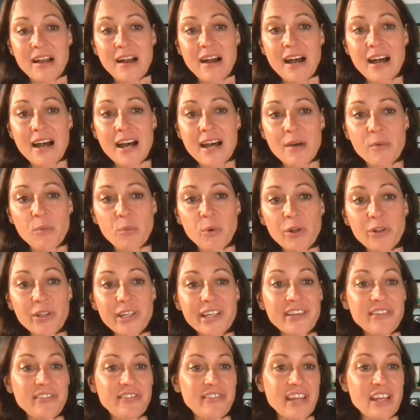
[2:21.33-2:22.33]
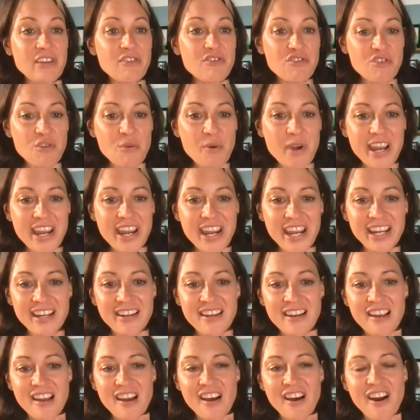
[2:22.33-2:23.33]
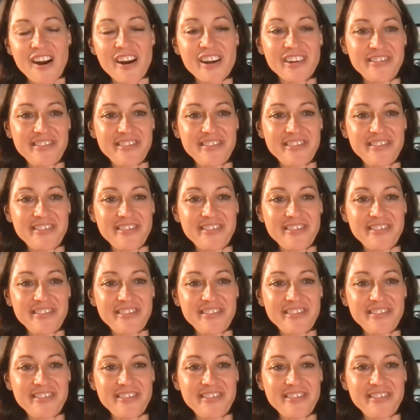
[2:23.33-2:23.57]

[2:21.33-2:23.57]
will accentuate our